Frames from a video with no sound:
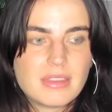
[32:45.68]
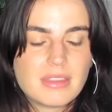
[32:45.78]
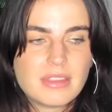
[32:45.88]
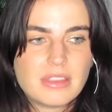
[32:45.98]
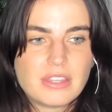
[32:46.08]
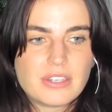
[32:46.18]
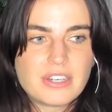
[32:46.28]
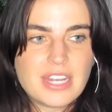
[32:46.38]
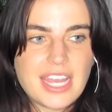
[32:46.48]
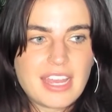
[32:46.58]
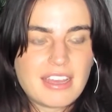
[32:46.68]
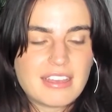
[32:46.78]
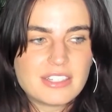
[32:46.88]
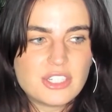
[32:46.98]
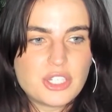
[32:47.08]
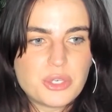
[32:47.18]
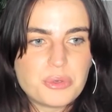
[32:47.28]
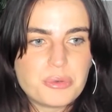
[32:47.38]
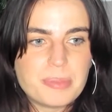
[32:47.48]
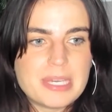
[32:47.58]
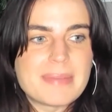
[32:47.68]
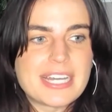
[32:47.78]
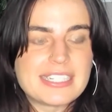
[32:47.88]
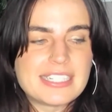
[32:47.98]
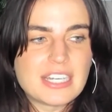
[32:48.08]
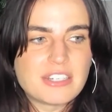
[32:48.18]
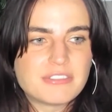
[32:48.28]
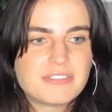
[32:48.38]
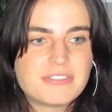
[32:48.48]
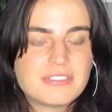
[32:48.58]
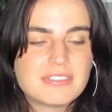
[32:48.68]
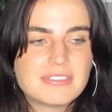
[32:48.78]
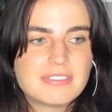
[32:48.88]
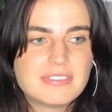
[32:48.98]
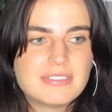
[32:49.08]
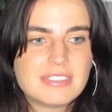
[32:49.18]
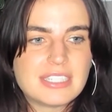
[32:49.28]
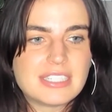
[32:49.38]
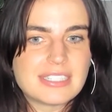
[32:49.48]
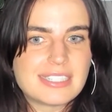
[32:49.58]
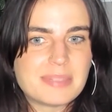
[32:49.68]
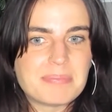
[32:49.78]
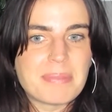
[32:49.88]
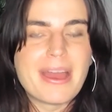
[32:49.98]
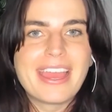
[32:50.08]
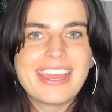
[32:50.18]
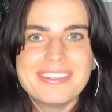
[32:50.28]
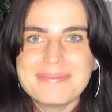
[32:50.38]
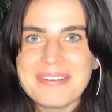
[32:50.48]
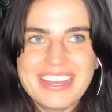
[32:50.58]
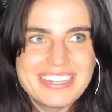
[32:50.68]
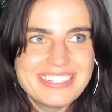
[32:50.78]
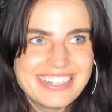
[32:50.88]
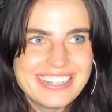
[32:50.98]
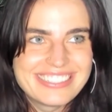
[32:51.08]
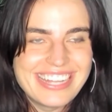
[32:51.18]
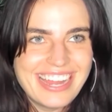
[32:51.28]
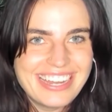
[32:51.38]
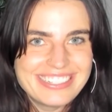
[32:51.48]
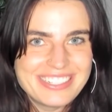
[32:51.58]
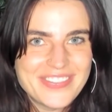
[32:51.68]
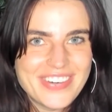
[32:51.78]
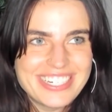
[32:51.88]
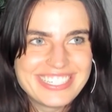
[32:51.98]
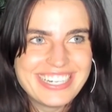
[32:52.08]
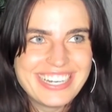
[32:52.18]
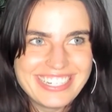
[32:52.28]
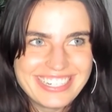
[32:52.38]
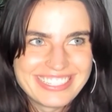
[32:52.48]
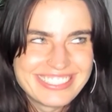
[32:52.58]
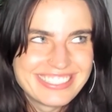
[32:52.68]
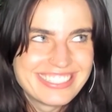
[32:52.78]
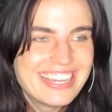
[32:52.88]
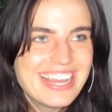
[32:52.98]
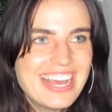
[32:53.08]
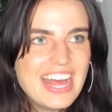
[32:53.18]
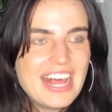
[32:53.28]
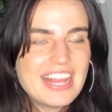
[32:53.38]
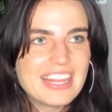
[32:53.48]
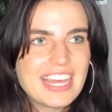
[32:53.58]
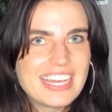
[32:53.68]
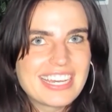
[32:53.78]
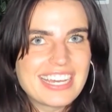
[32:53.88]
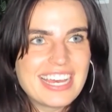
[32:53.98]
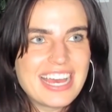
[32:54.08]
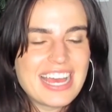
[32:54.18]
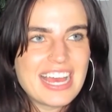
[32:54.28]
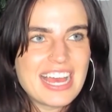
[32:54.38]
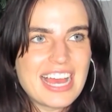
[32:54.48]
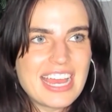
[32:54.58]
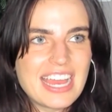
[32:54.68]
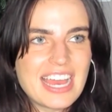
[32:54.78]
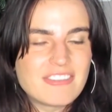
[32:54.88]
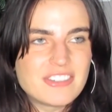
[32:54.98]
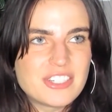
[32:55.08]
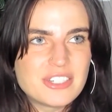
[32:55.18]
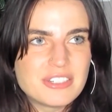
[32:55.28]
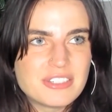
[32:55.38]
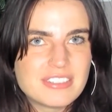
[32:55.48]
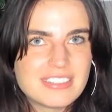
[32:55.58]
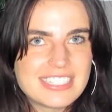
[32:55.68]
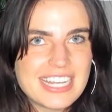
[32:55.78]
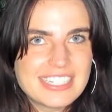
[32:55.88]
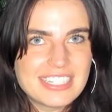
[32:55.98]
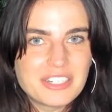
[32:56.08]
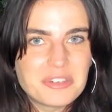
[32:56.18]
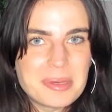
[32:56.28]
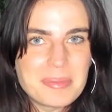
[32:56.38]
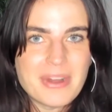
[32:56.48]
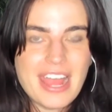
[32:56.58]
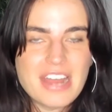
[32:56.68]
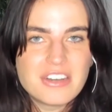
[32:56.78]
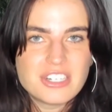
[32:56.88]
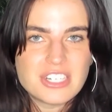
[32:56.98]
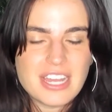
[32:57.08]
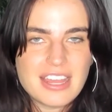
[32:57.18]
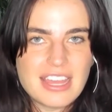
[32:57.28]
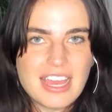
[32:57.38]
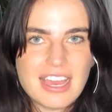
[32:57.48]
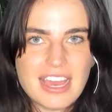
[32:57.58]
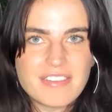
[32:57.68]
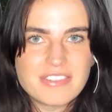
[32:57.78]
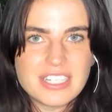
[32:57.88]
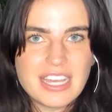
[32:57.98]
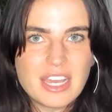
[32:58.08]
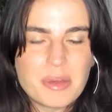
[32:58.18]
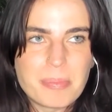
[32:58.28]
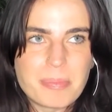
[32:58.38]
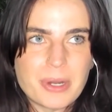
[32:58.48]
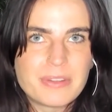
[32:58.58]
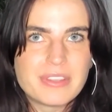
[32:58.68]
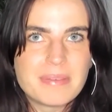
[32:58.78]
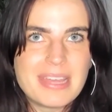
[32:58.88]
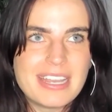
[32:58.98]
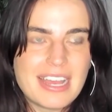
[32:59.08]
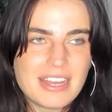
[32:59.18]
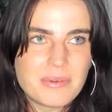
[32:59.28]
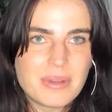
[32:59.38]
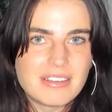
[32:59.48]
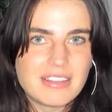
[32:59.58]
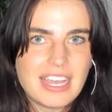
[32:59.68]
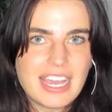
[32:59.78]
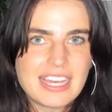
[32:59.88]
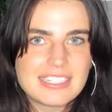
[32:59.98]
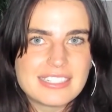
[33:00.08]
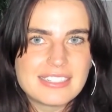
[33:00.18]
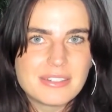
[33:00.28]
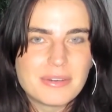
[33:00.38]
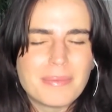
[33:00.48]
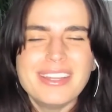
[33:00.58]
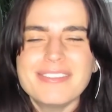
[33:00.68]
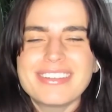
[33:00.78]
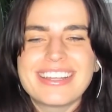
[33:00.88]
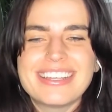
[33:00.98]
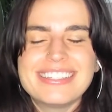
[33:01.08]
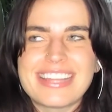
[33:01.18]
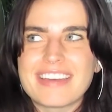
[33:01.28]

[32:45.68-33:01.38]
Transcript: learning to be myself despite my anxiety and depression. Like, it takes a little bit more energy. I think I have to like burn the midnight oil, I guess. What even is that